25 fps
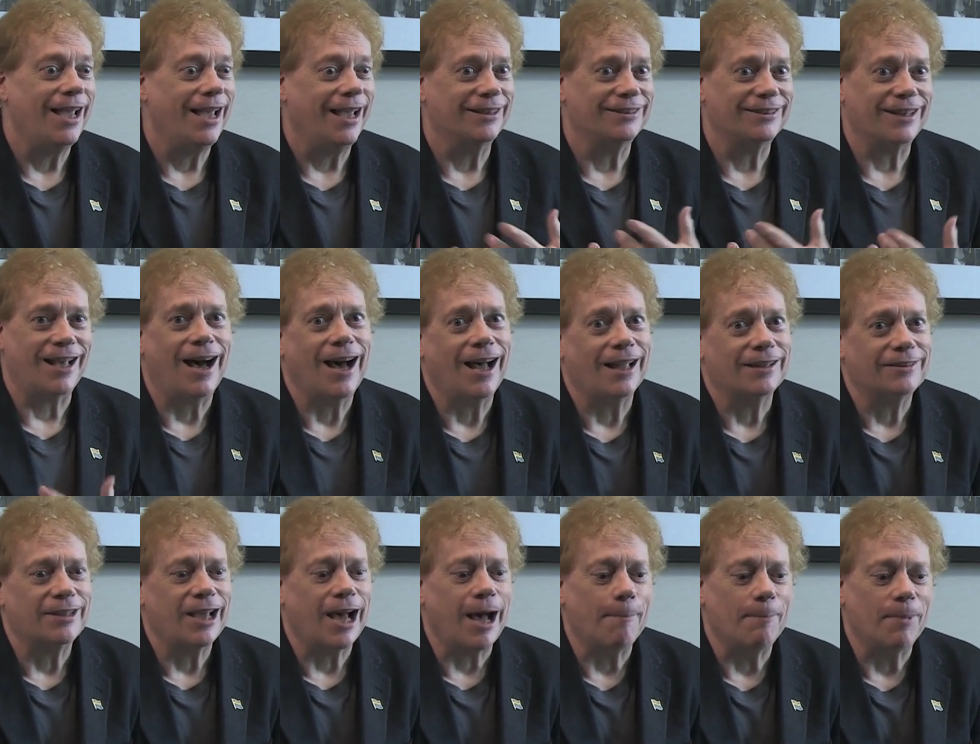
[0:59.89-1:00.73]
It's a
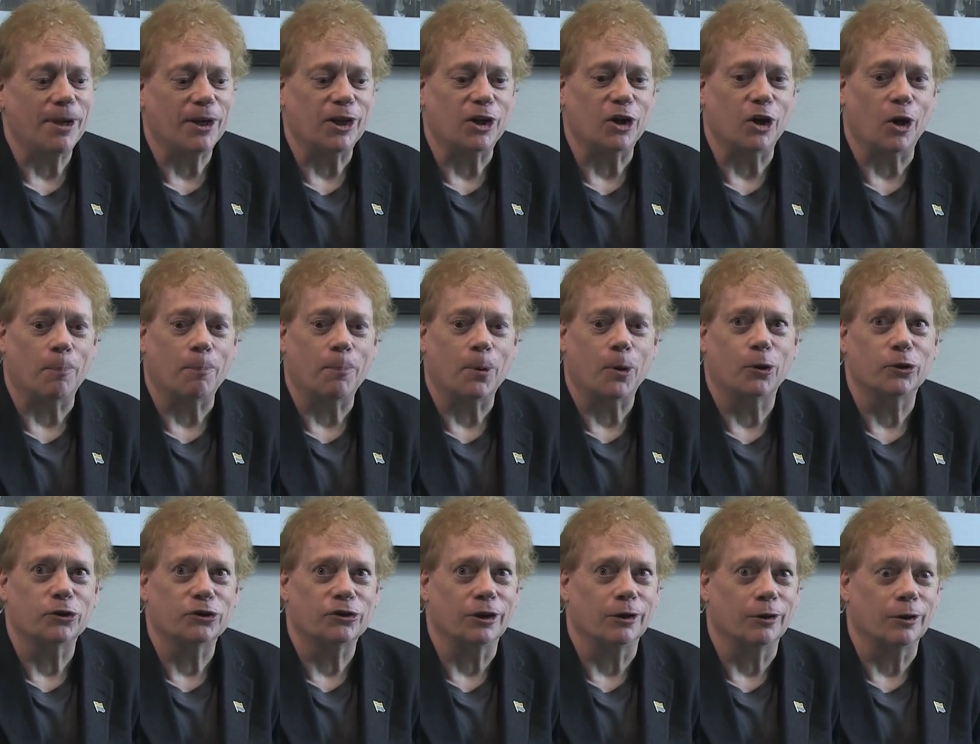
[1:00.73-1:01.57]
hot topic in our
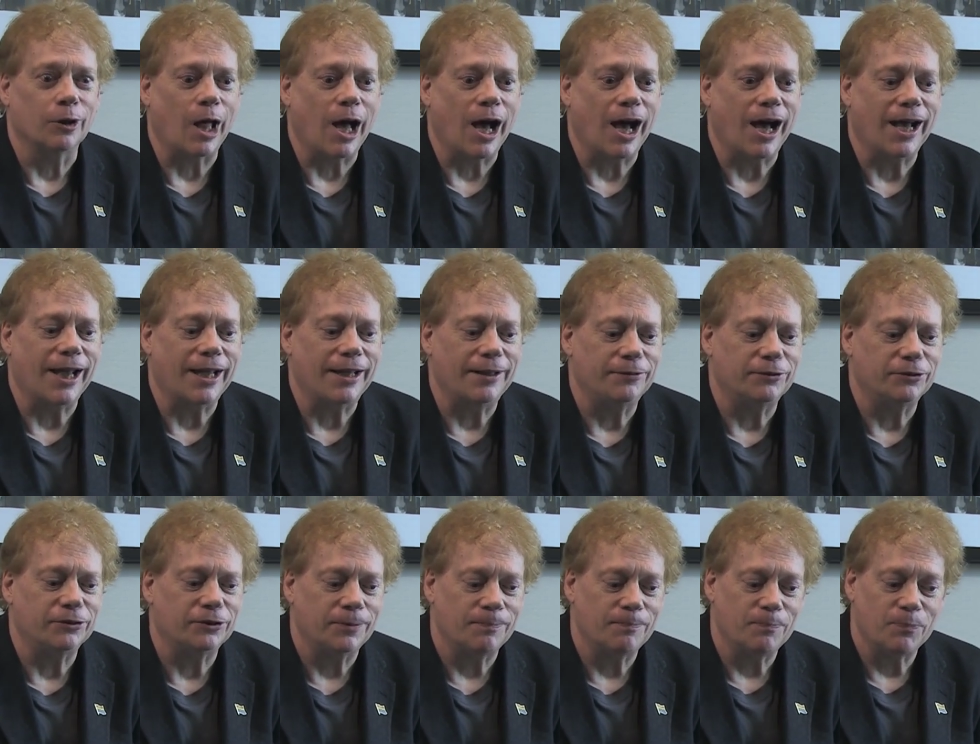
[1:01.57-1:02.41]
personal
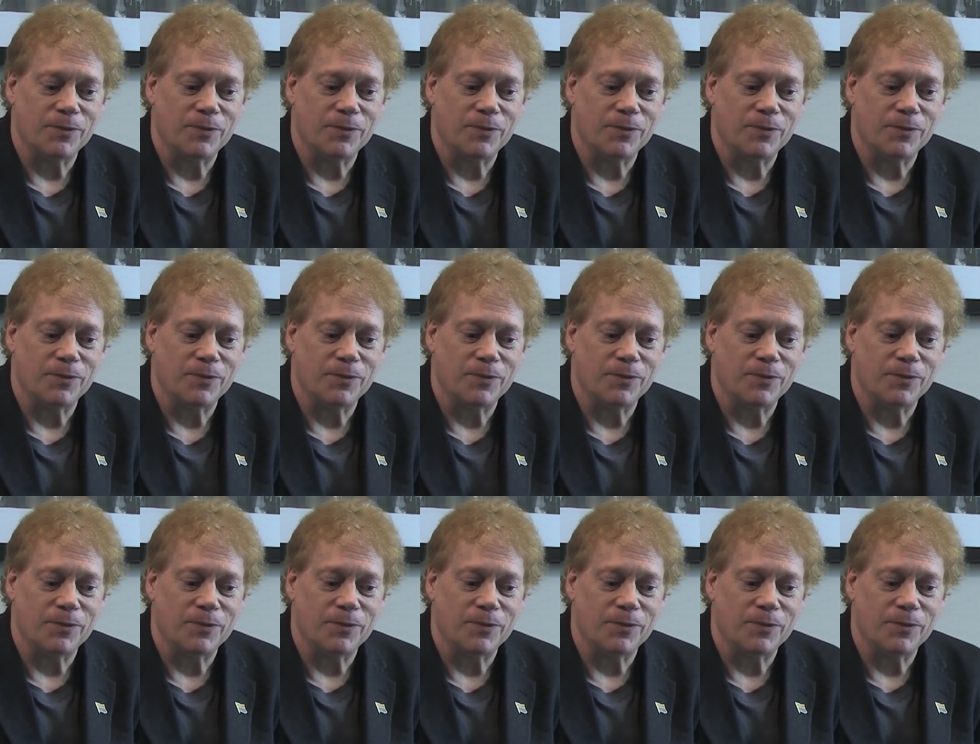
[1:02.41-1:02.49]
lives.